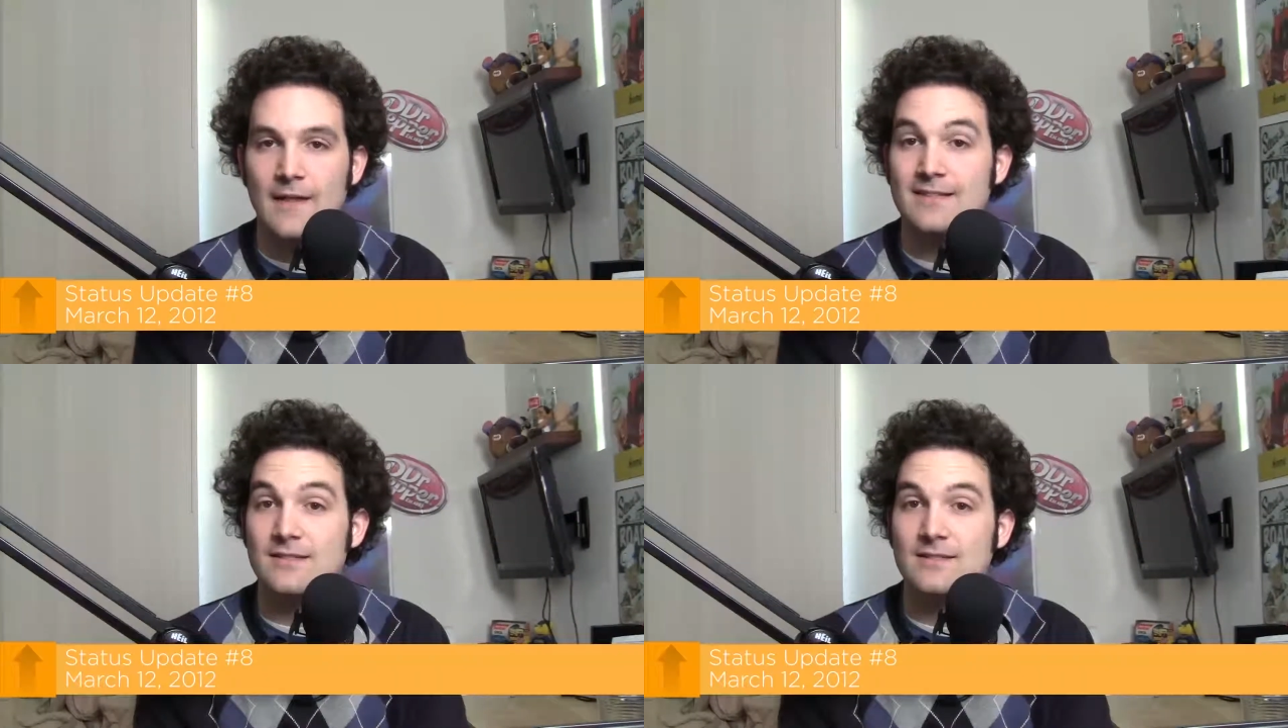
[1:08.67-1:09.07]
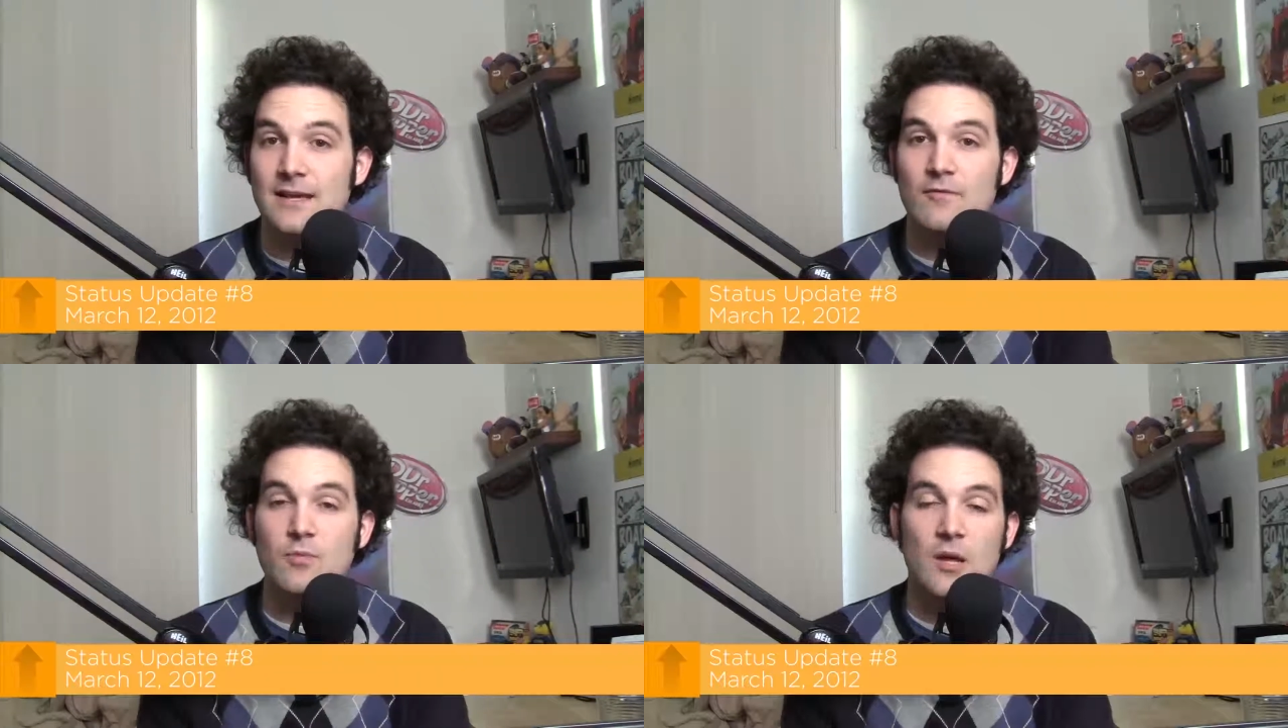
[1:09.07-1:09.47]
That's at
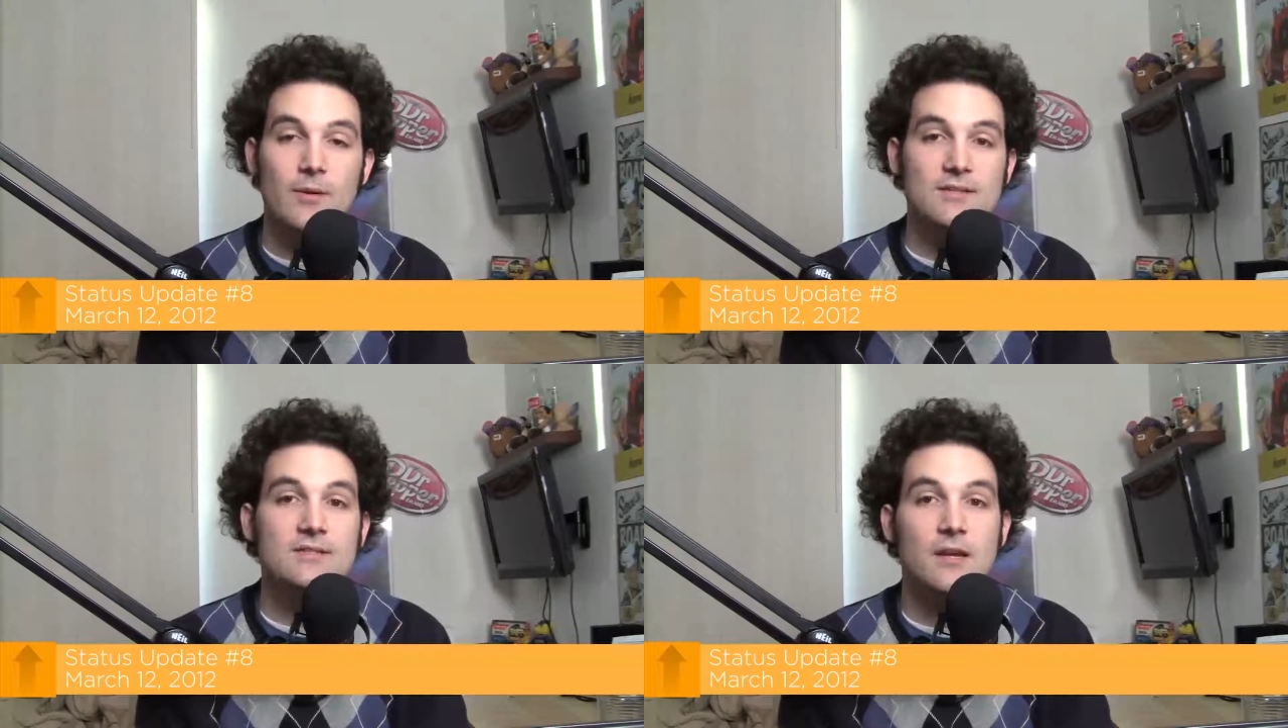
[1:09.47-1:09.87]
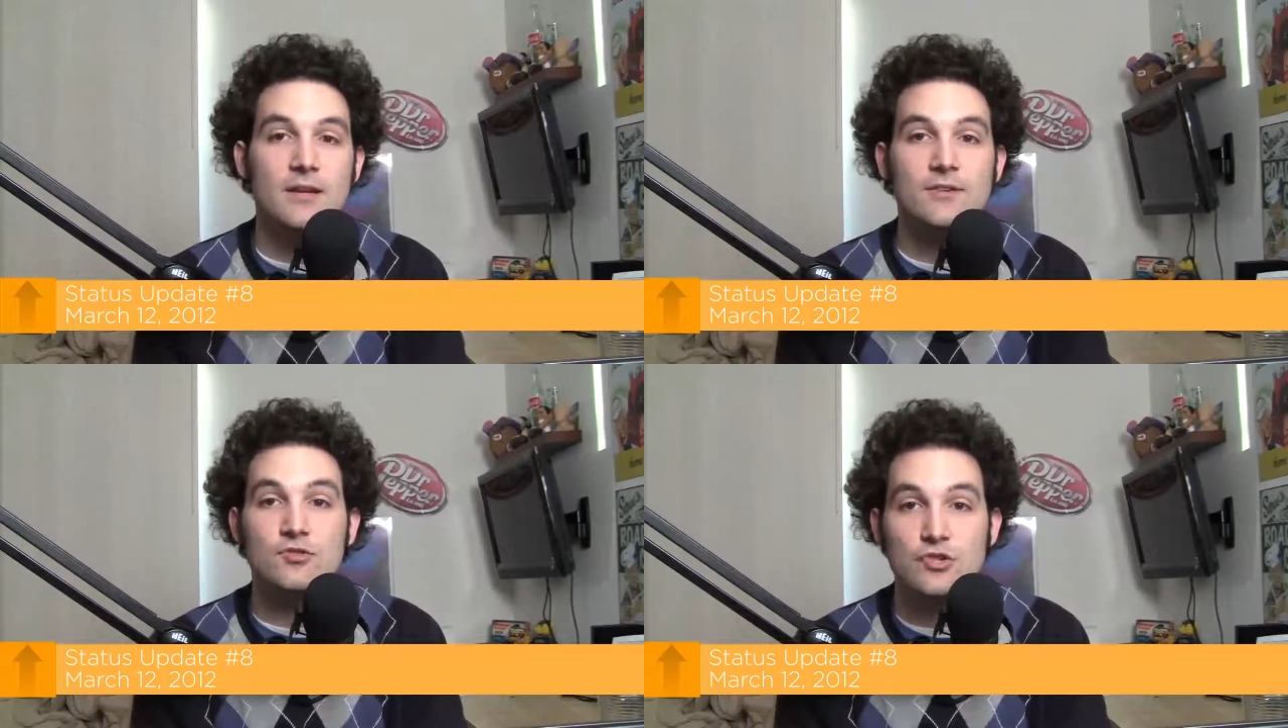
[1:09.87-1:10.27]
7 p.m. on
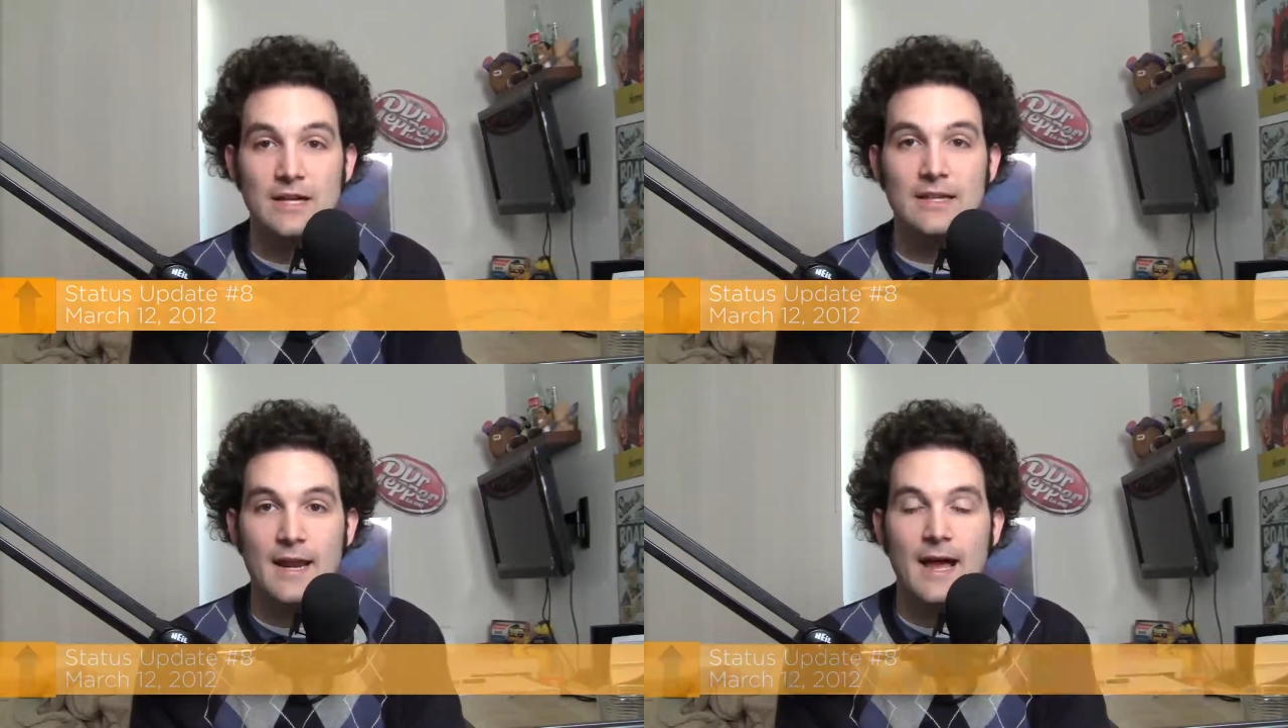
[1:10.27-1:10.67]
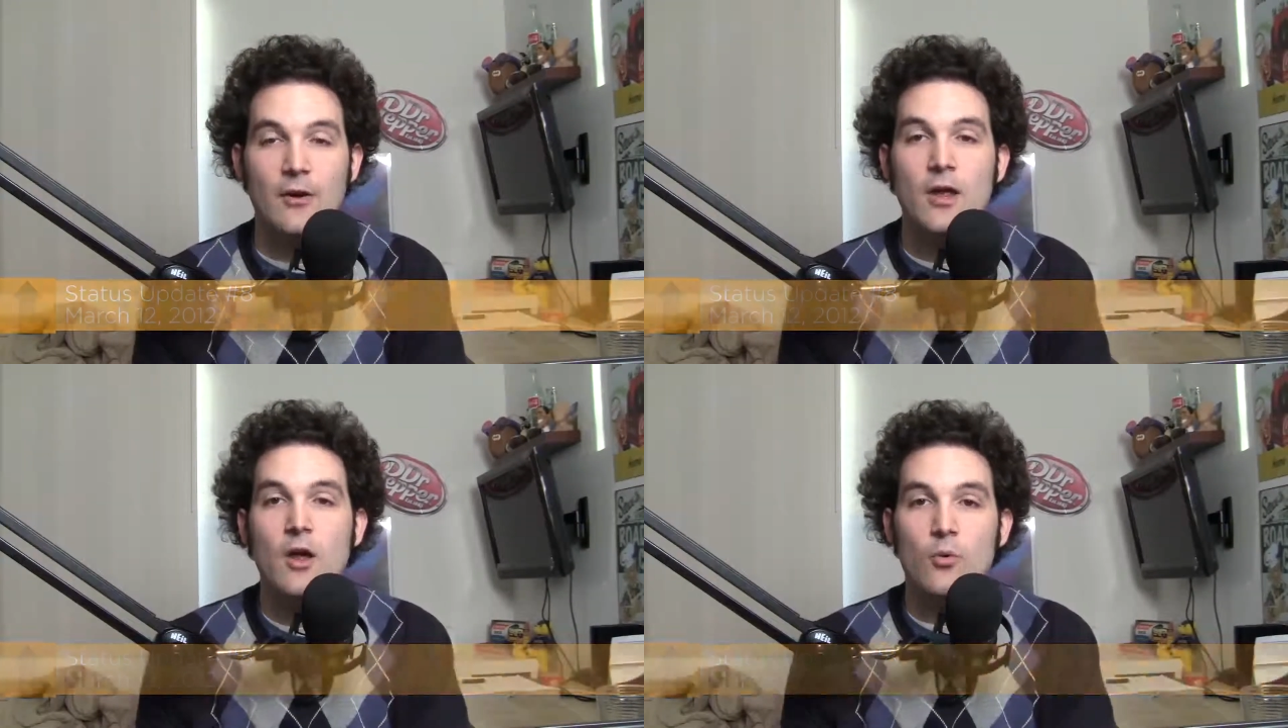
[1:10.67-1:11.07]
Sundays. Check that
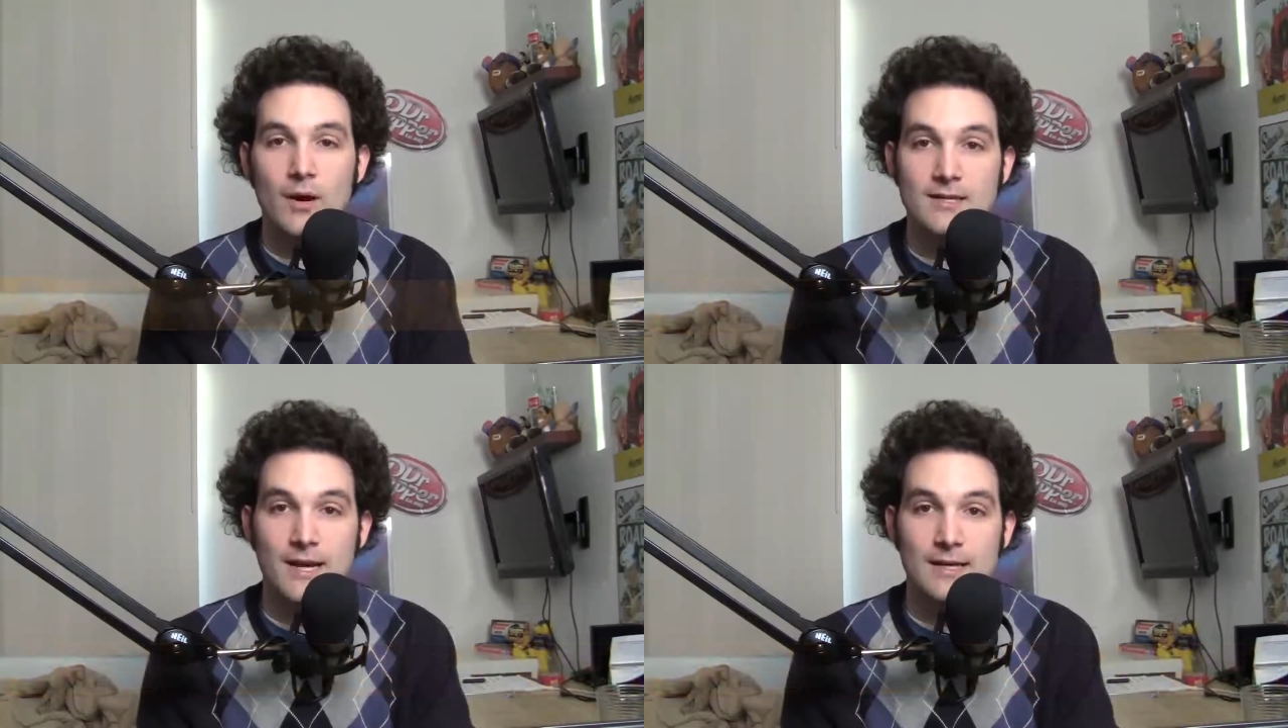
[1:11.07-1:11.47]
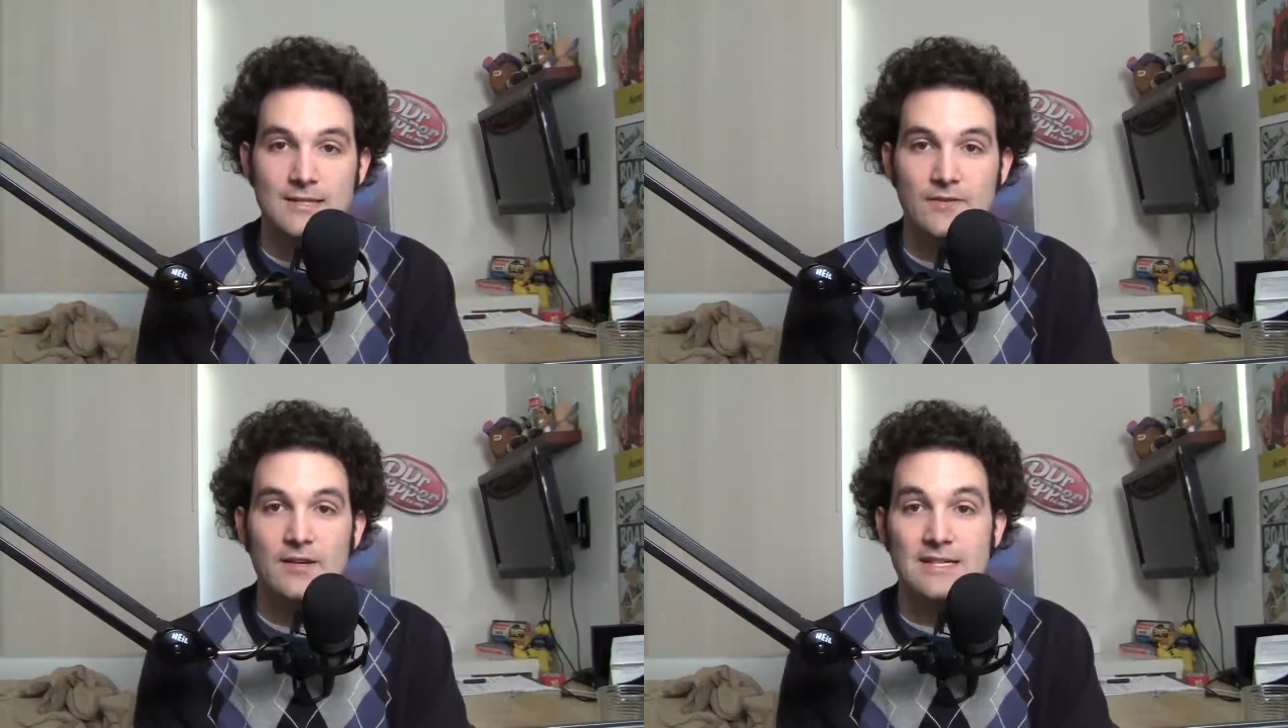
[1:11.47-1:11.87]
out,
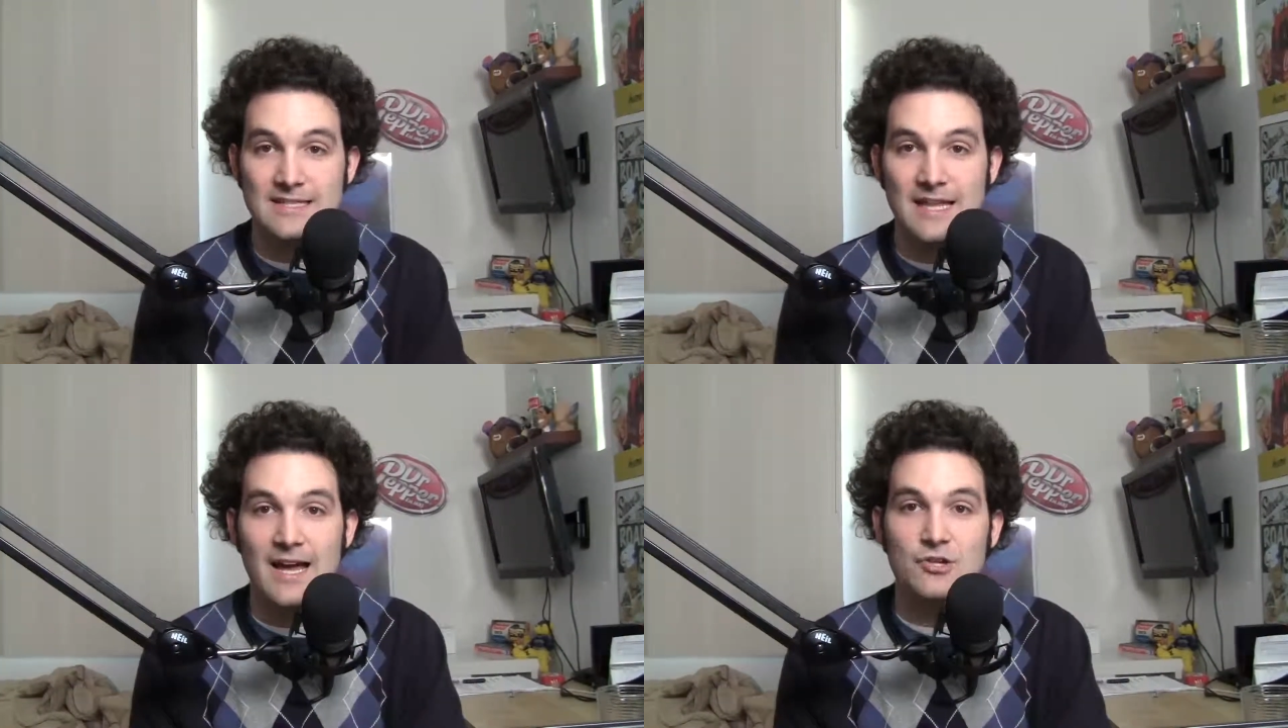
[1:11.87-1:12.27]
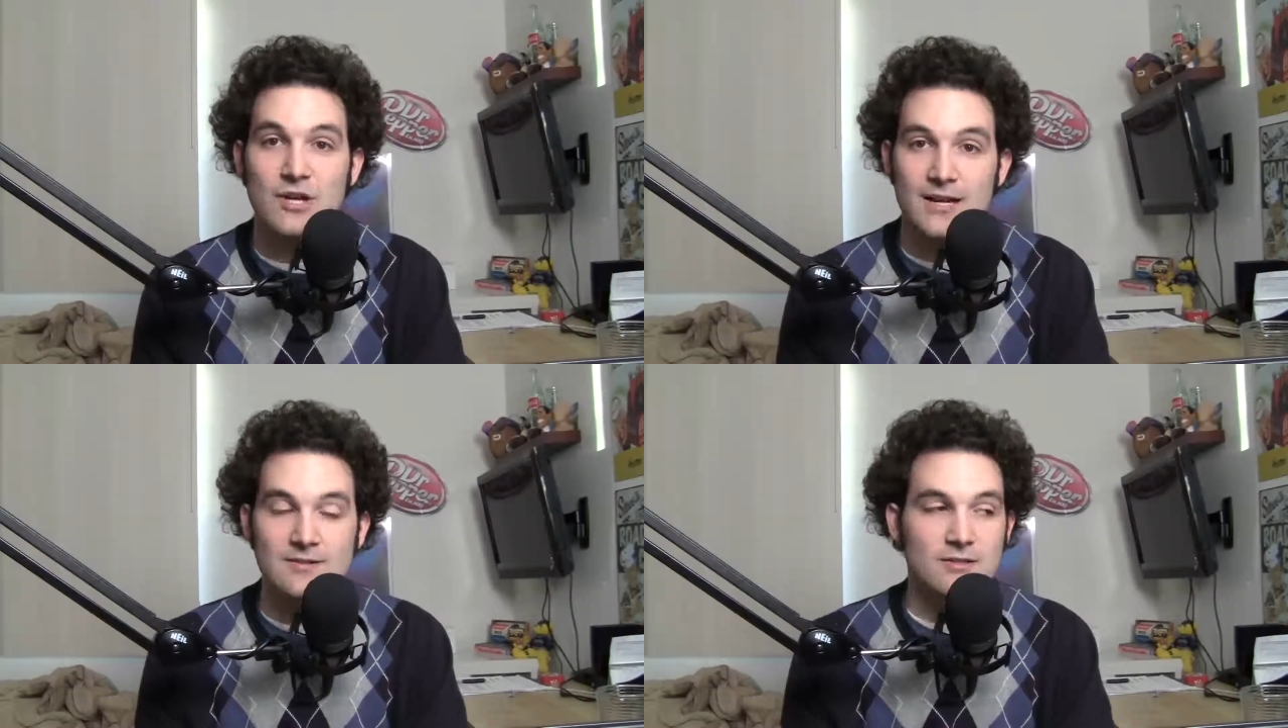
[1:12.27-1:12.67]

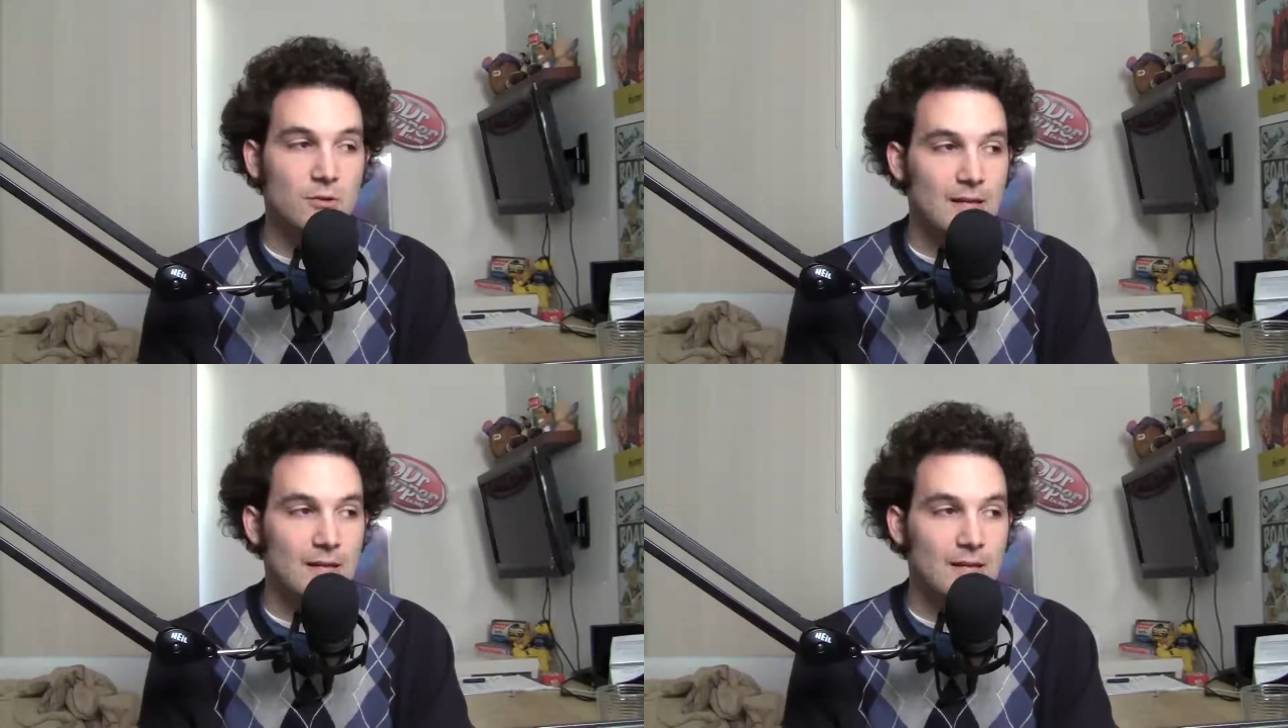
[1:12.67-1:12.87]
redtie.tv/SU.